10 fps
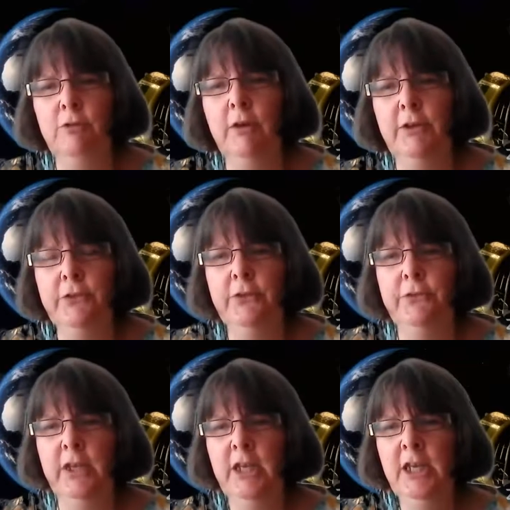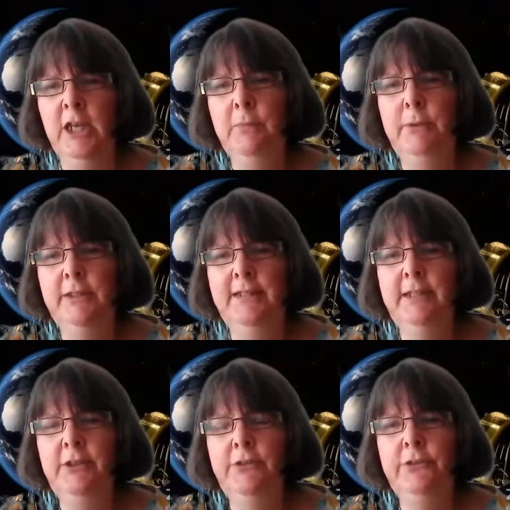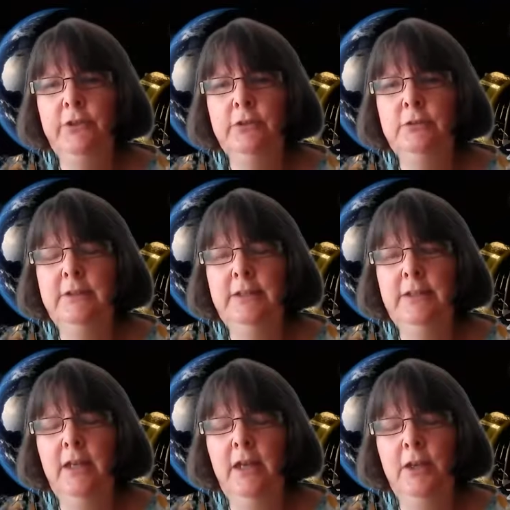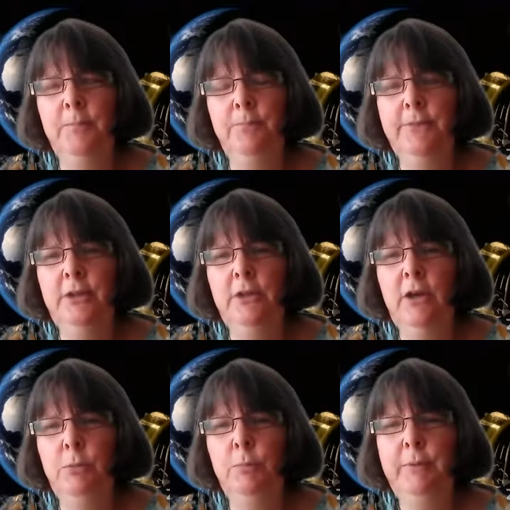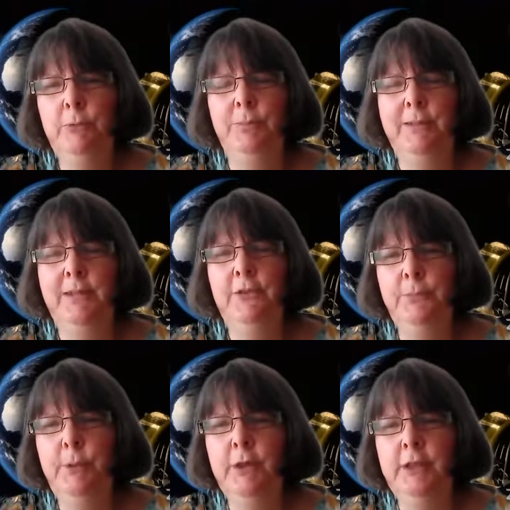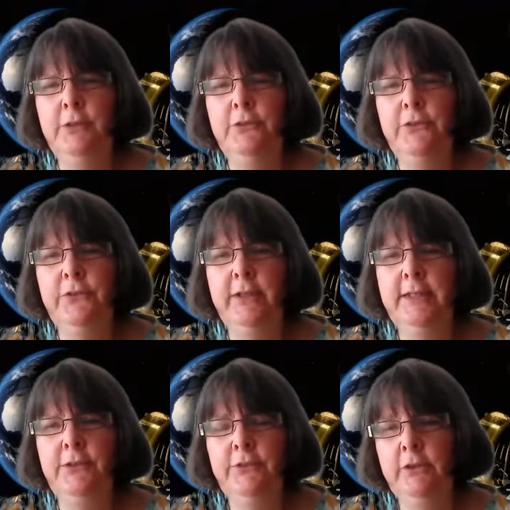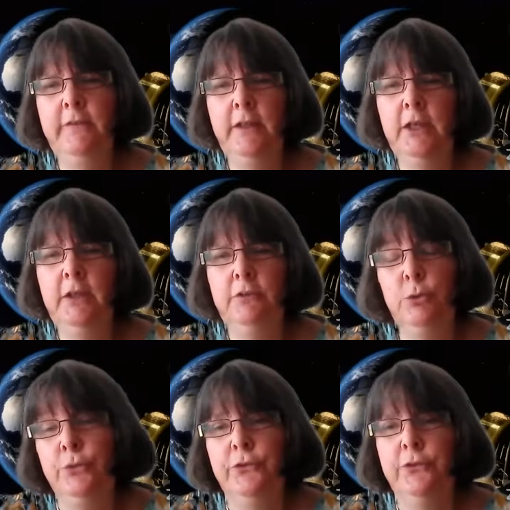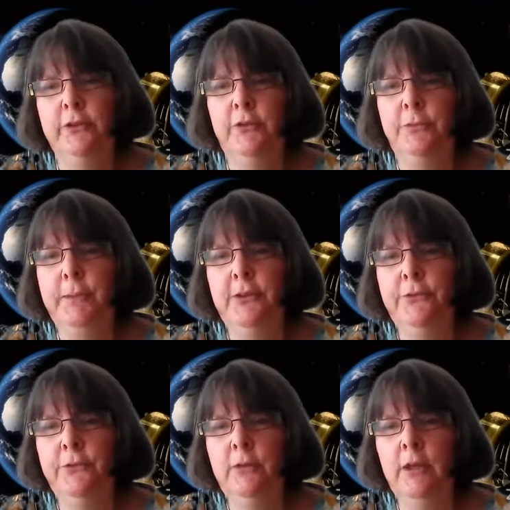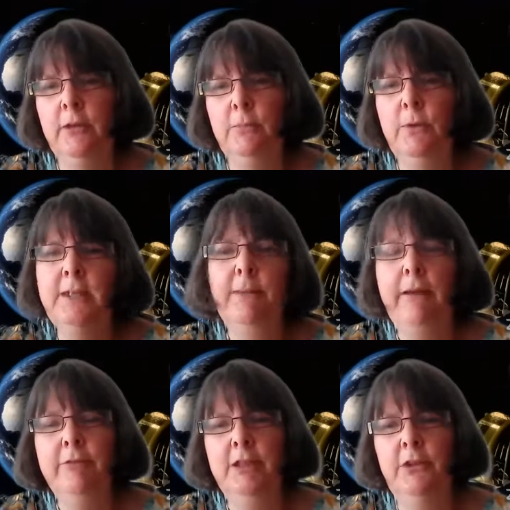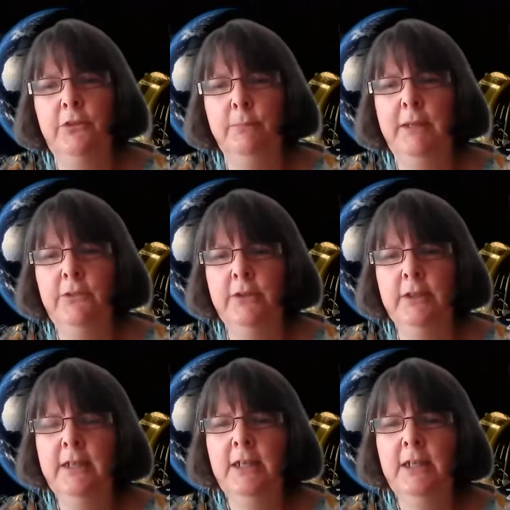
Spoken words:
crisis, but it's still, you know, I want people to be inspired to say, study the Earth, also study space. We keep having these amazing